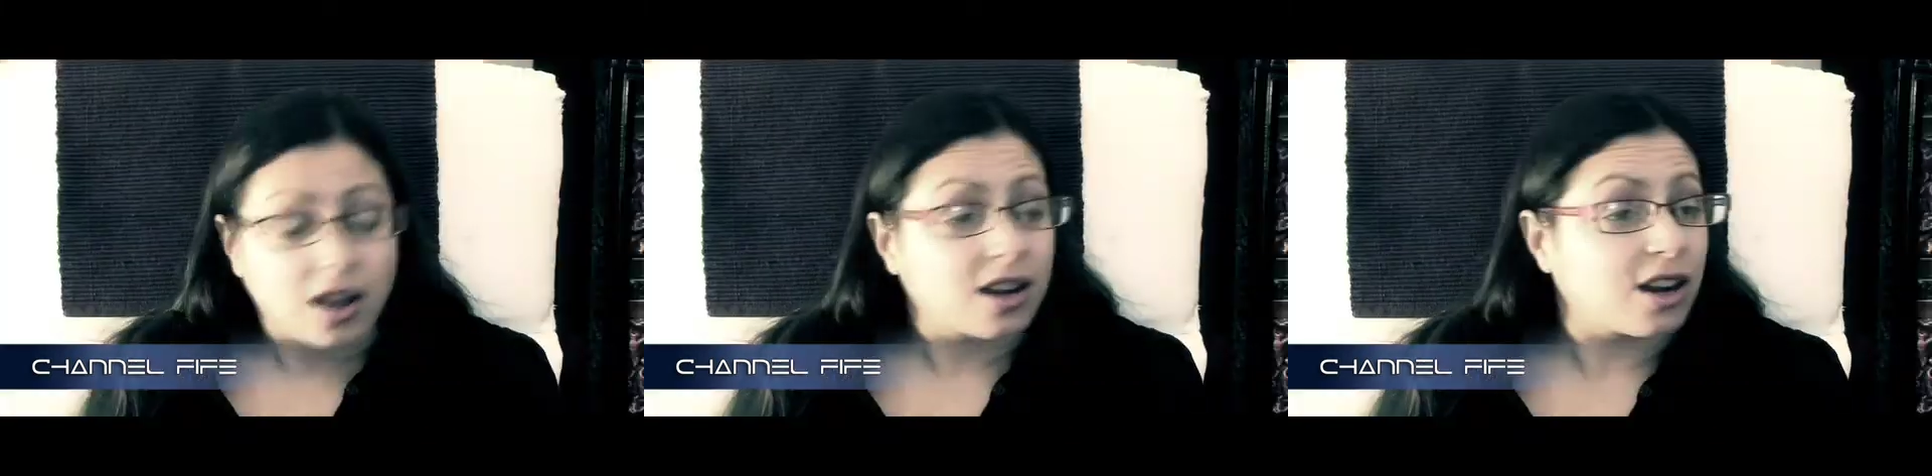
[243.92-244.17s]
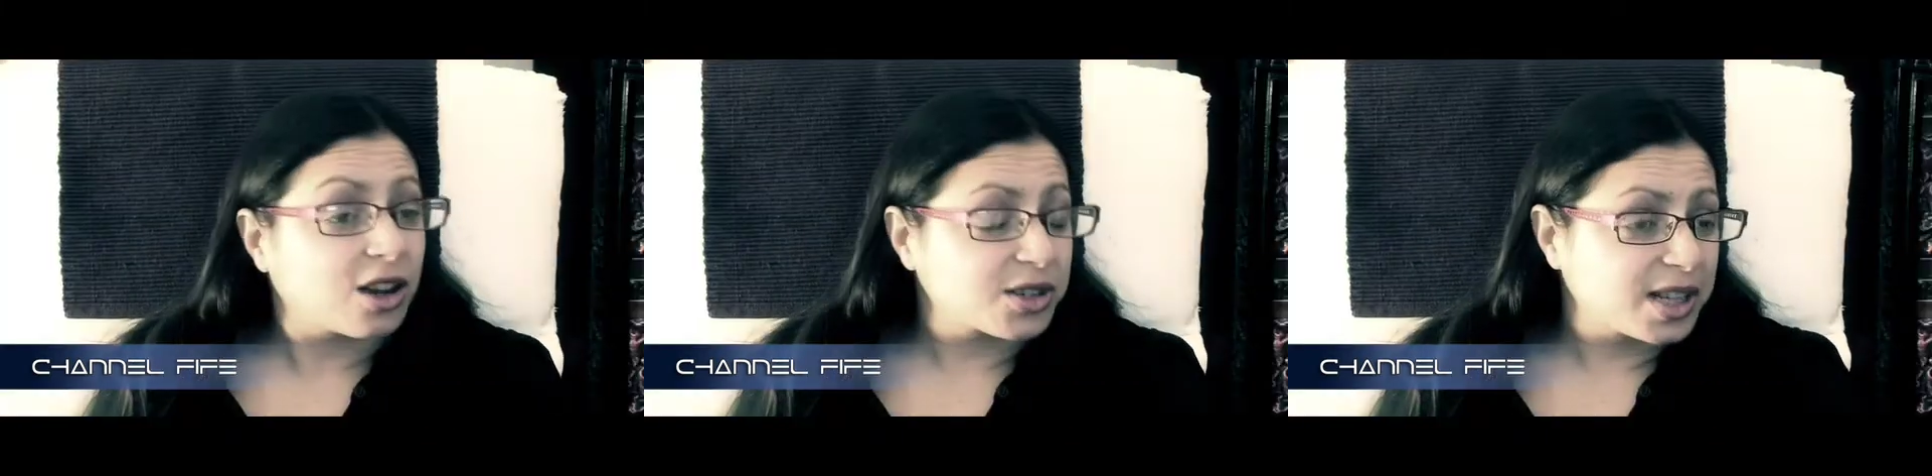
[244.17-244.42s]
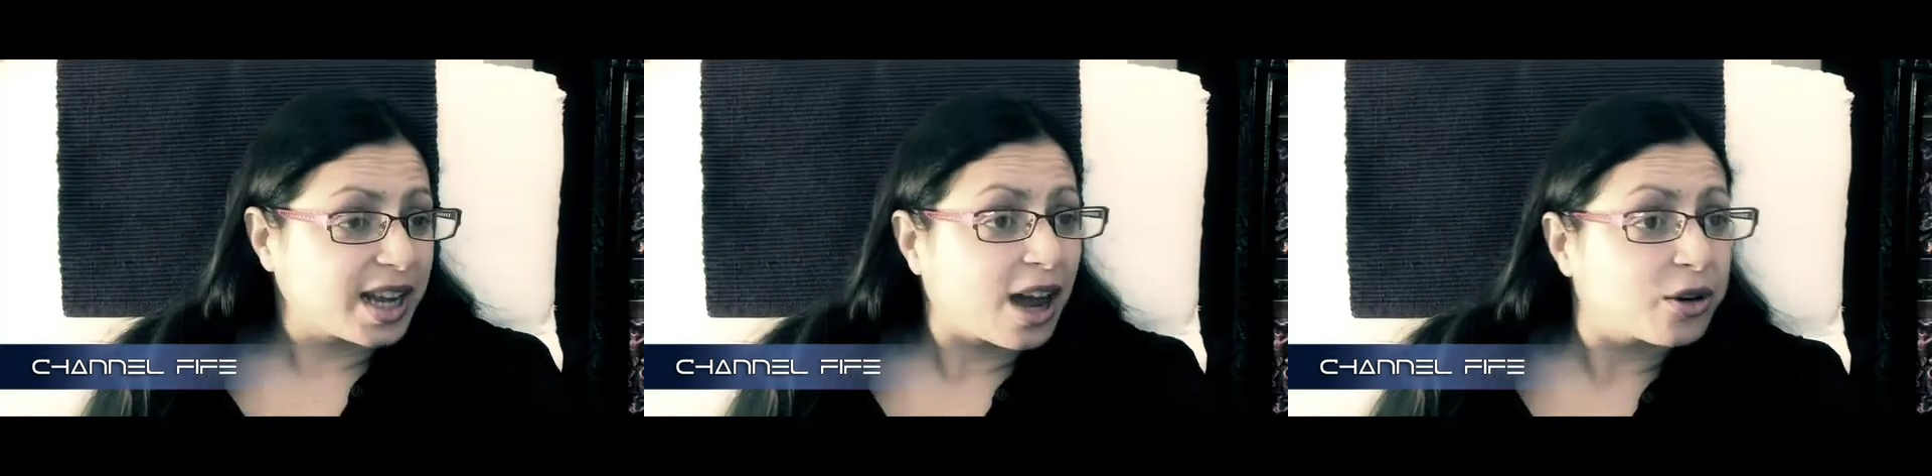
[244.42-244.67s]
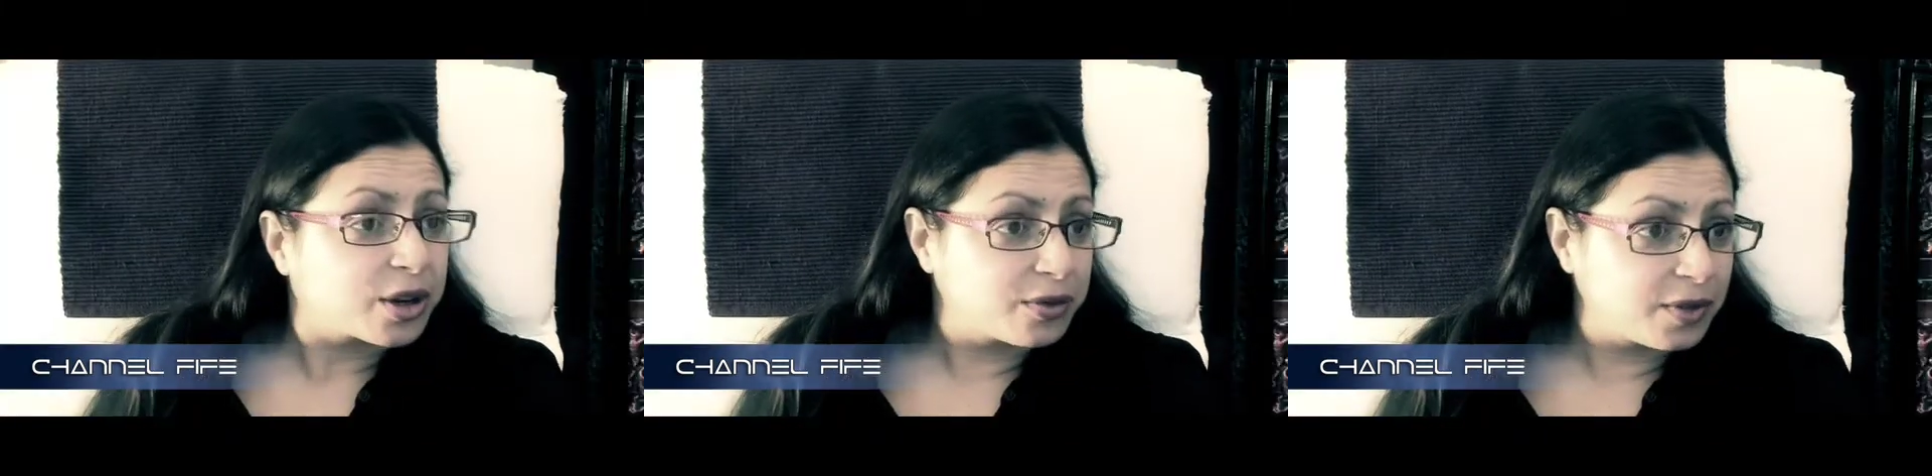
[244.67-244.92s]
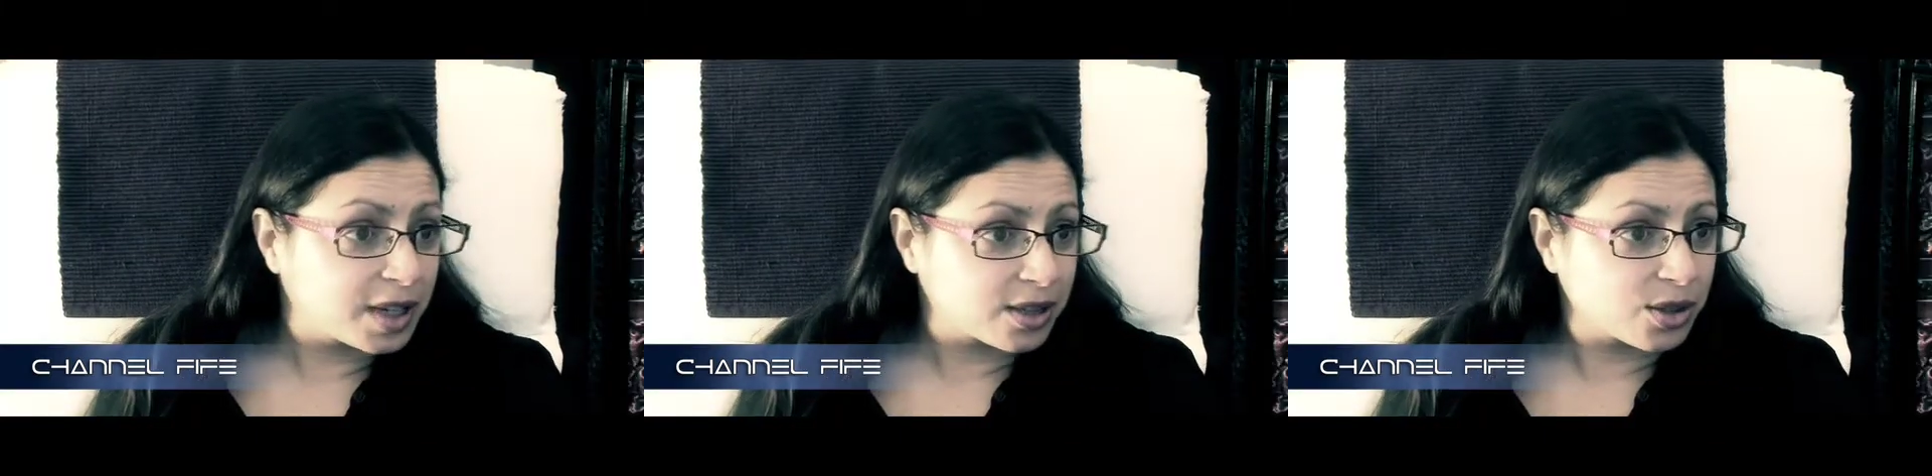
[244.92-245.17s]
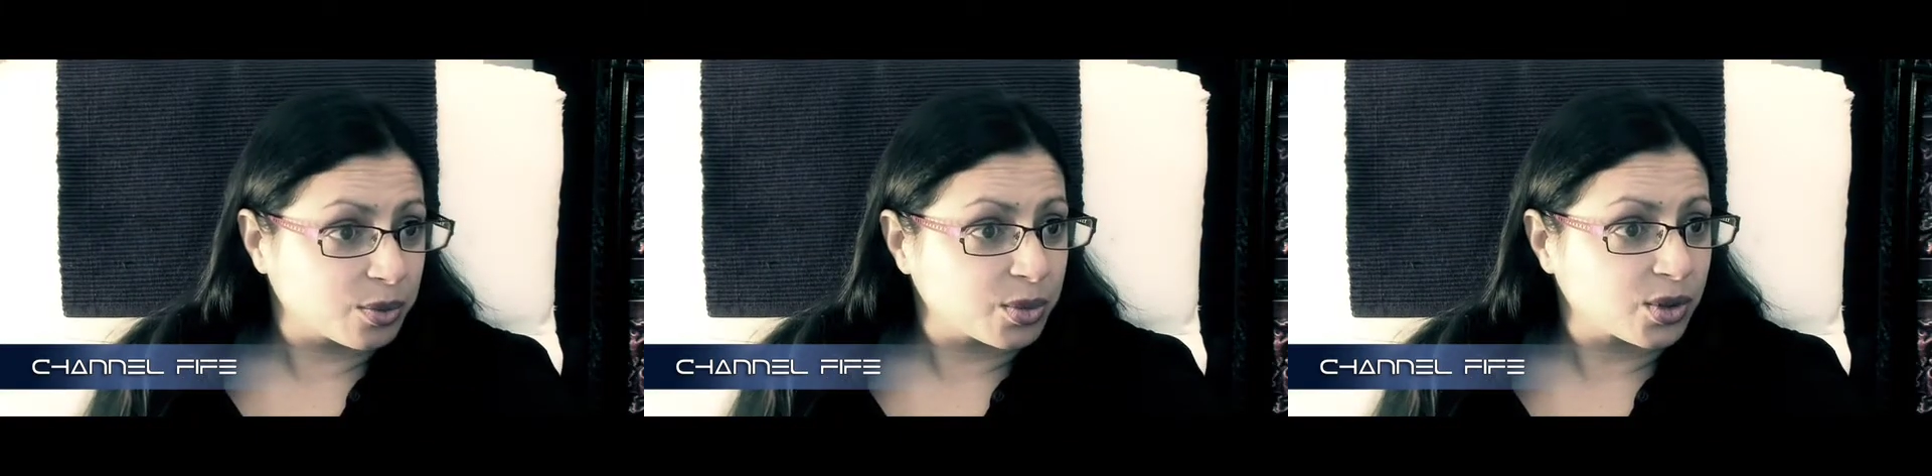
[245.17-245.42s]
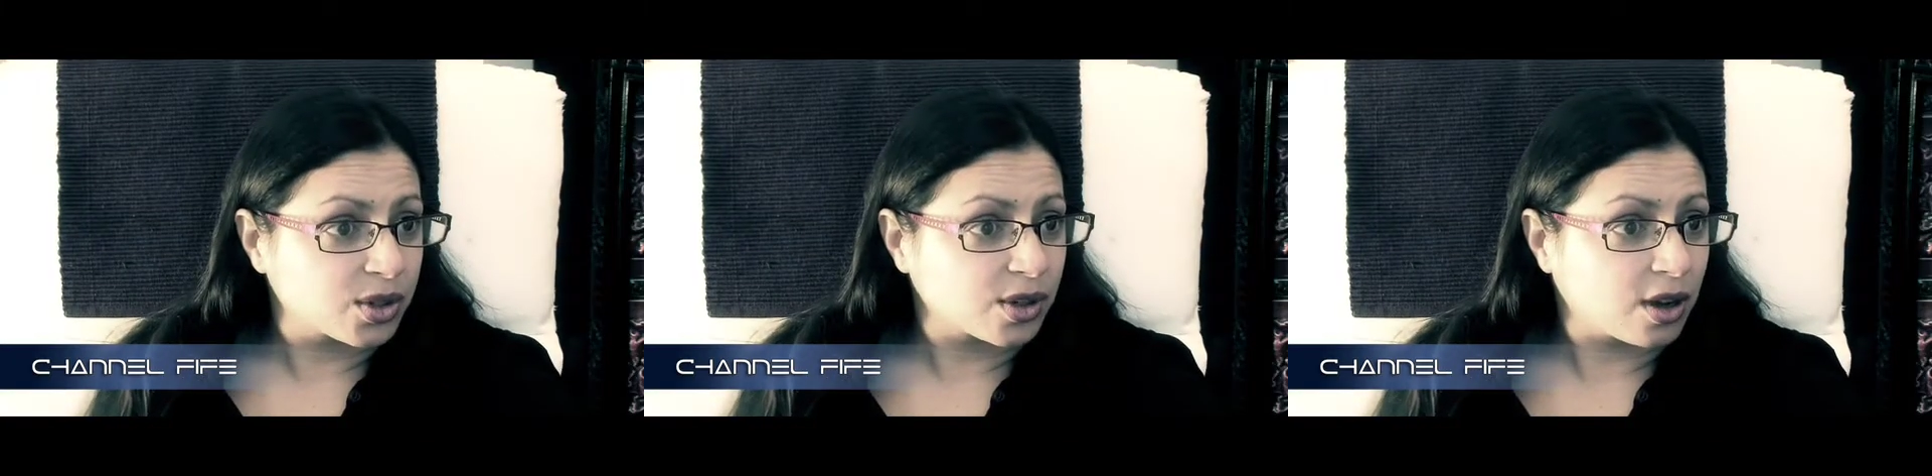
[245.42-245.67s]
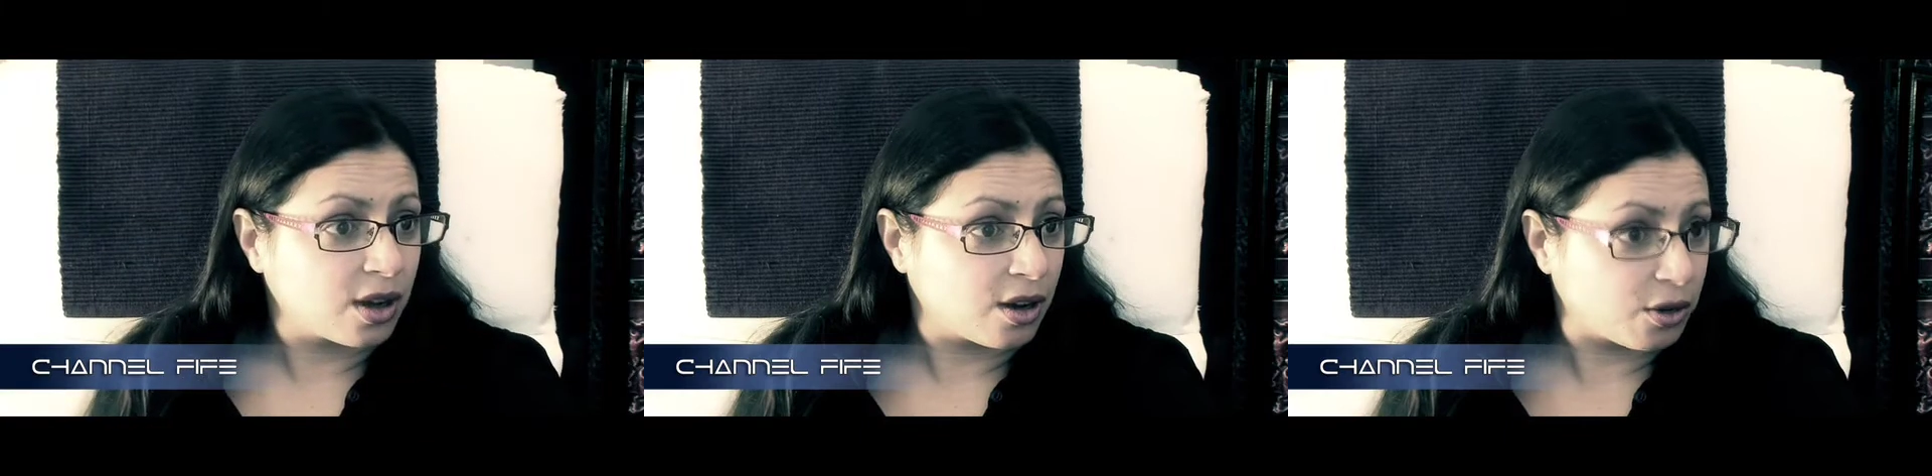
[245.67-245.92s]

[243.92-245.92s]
Lastly, how can victims uh,